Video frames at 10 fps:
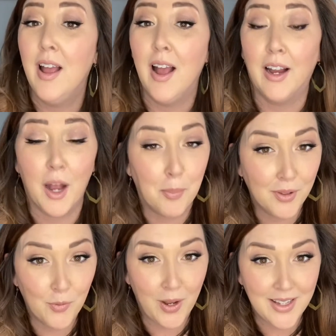a couple
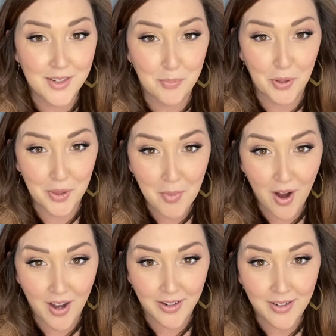of ways to put them
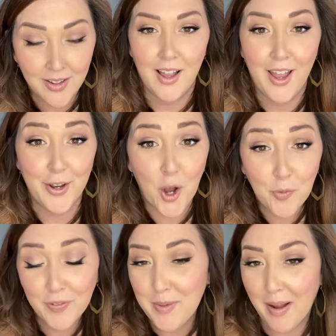on, and
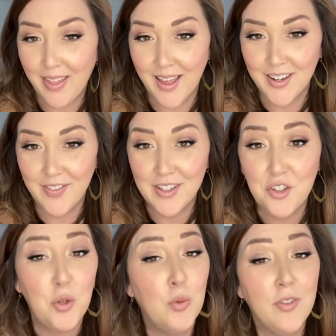hopefully by the end of this,
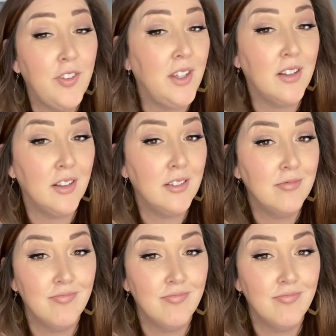you will feel